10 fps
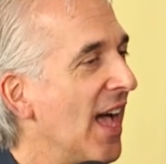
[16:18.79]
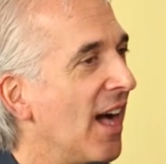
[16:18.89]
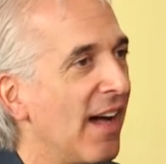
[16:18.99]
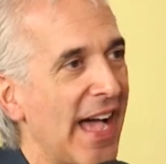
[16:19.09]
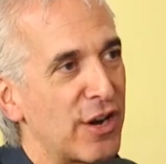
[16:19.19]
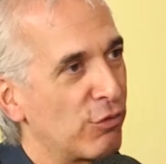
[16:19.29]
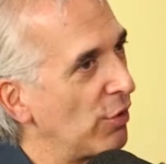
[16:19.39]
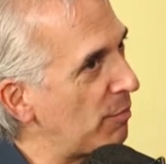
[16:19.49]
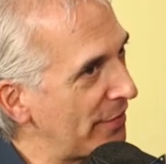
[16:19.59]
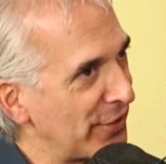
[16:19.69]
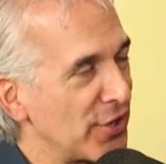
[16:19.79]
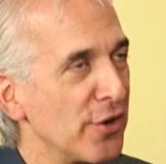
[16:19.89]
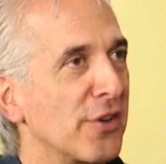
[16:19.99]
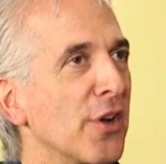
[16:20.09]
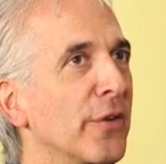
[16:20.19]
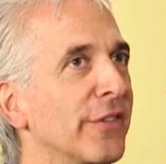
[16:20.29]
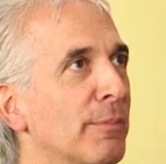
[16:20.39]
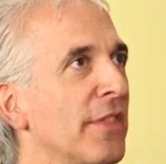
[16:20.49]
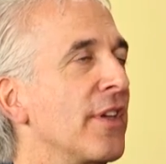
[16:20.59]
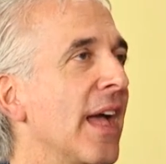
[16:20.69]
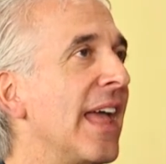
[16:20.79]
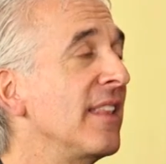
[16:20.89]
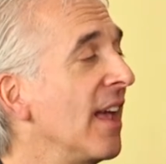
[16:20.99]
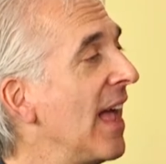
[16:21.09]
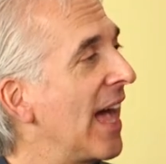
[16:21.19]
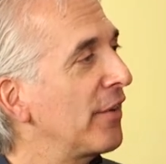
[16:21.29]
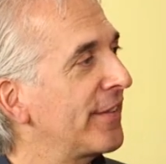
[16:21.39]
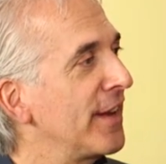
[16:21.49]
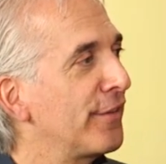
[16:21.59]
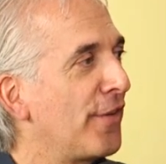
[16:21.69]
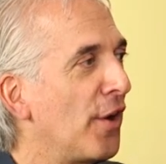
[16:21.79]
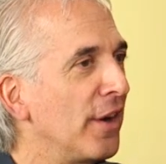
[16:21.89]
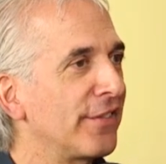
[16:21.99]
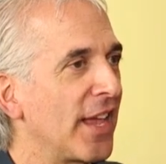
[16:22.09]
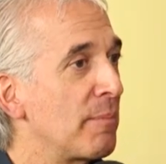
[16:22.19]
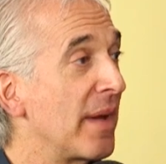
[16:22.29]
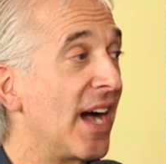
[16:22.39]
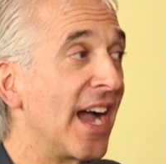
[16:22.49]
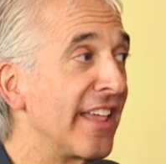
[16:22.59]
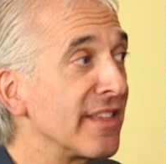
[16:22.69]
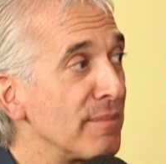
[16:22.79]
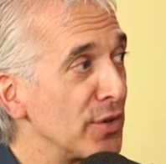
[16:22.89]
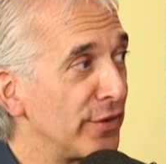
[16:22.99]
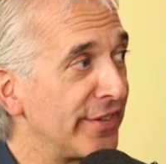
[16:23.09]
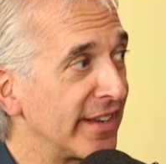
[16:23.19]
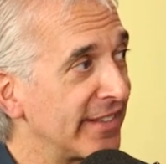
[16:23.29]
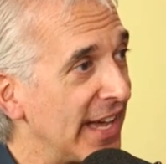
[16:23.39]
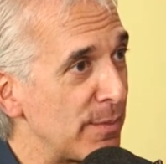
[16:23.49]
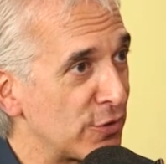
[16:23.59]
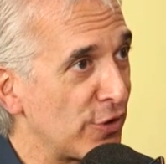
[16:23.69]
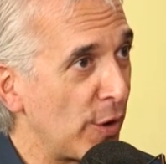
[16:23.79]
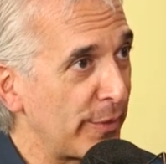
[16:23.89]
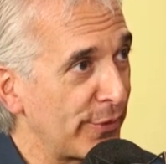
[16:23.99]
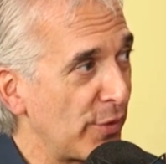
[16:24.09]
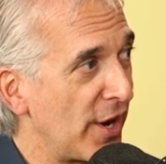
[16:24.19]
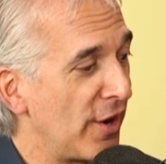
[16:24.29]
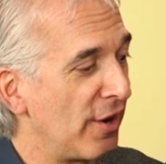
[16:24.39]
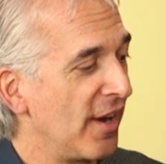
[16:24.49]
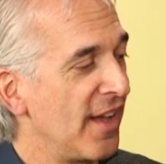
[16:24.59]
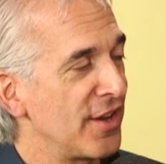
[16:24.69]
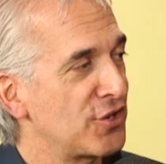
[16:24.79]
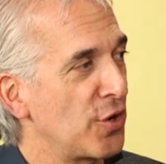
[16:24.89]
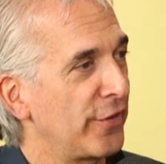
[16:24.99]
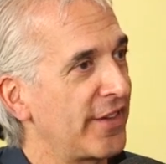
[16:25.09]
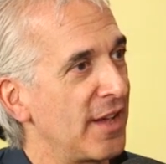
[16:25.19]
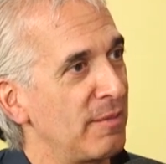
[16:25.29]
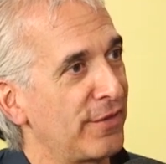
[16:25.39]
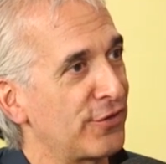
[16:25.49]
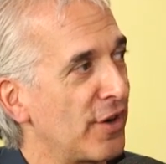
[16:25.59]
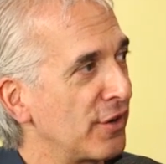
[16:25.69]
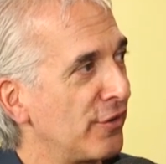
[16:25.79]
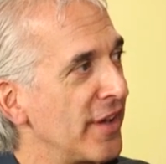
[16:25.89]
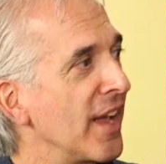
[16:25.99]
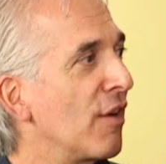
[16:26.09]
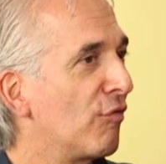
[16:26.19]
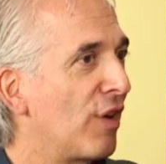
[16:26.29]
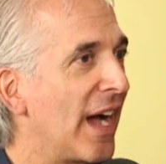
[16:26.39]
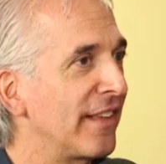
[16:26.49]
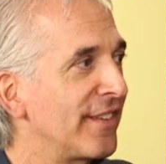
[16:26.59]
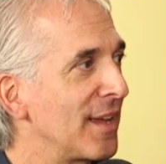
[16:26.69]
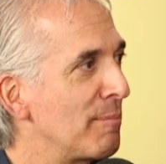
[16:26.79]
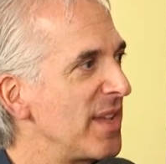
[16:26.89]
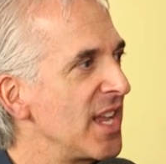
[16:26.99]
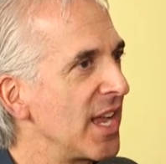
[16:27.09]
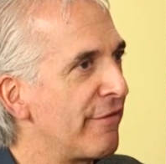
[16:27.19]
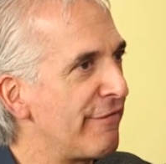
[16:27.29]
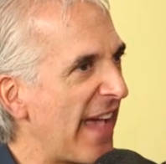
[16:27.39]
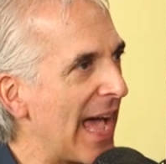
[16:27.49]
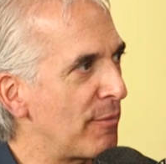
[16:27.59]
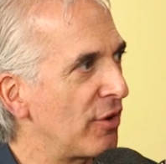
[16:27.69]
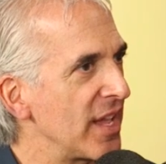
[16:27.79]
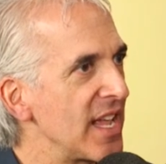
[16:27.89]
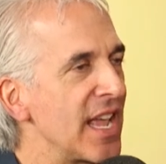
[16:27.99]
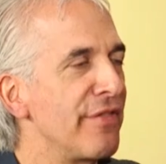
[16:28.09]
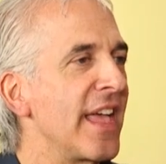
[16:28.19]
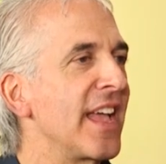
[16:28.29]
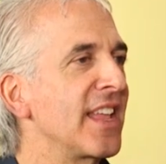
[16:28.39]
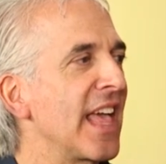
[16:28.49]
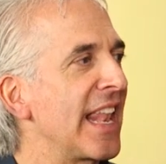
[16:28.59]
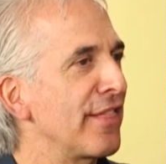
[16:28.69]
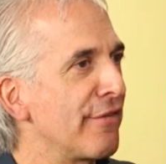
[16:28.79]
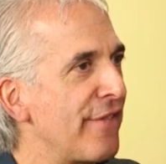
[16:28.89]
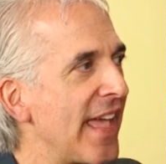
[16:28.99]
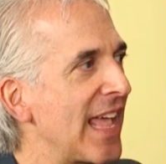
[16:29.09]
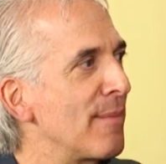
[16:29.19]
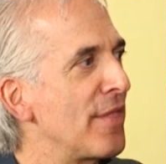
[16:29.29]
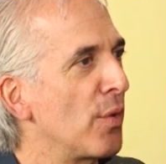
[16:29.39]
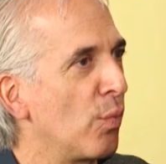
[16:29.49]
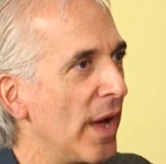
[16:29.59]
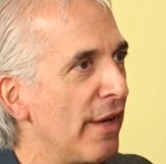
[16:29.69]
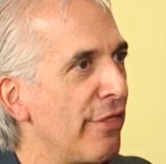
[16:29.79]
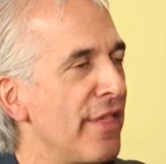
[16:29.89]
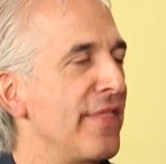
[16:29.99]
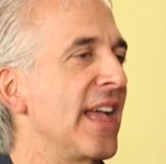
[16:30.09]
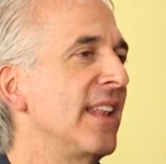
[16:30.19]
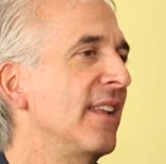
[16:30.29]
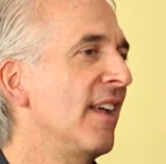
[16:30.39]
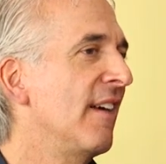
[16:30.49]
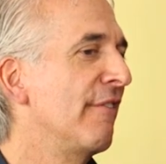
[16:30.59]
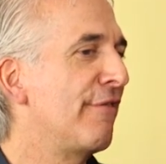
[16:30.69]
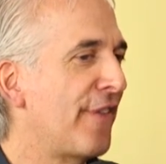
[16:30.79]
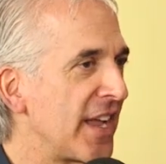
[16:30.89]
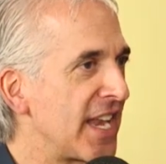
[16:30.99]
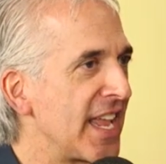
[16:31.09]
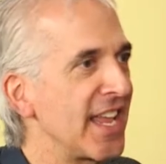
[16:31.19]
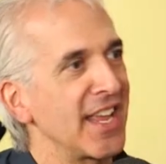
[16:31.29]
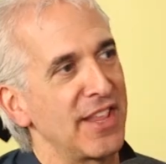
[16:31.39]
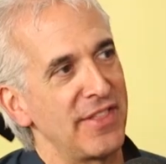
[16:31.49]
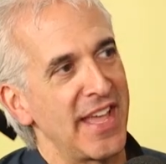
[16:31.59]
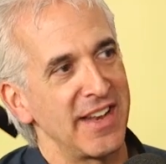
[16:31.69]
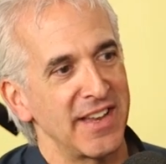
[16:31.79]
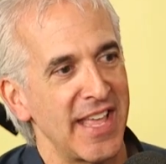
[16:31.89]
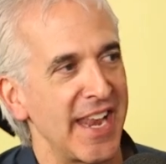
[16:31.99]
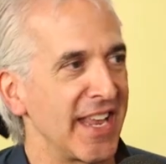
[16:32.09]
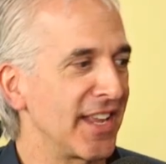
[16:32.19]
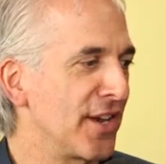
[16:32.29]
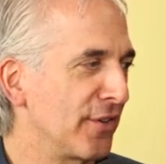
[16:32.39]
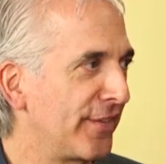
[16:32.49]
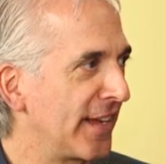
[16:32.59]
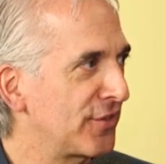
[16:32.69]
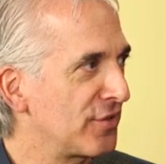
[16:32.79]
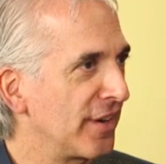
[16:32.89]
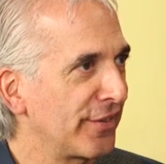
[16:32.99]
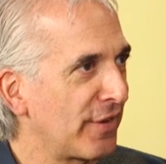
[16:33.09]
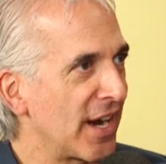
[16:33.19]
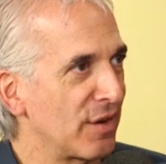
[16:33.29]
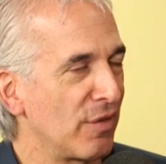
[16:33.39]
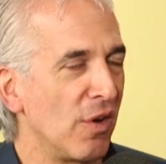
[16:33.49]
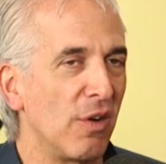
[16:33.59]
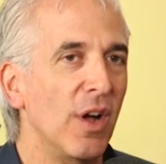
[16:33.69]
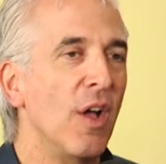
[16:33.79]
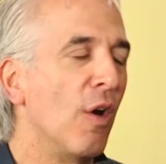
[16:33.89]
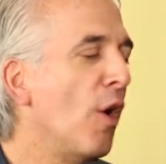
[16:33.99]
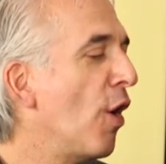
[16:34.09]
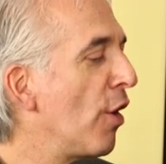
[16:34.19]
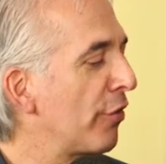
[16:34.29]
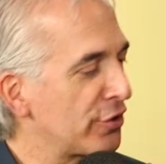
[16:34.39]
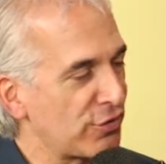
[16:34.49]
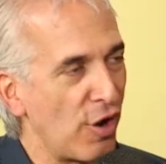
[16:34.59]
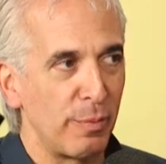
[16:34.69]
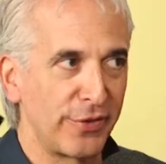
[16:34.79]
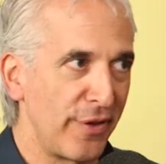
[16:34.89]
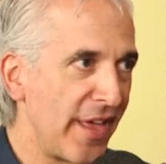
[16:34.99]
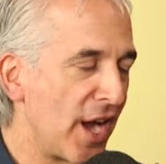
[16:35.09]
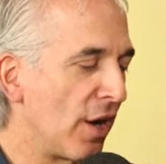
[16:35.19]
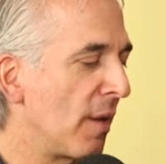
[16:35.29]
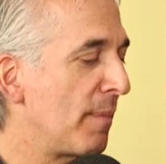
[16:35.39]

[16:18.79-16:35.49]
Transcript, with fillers: Uh, I grew up with The Go-Go's, but the, and, and listen, as far as like behind the music type tropes where it shows them struggling, rising, being family, and then getting the fame and the wealth, and then fighting, and then getting, you know, sex, drugs, and rock and roll, all the tropes are there.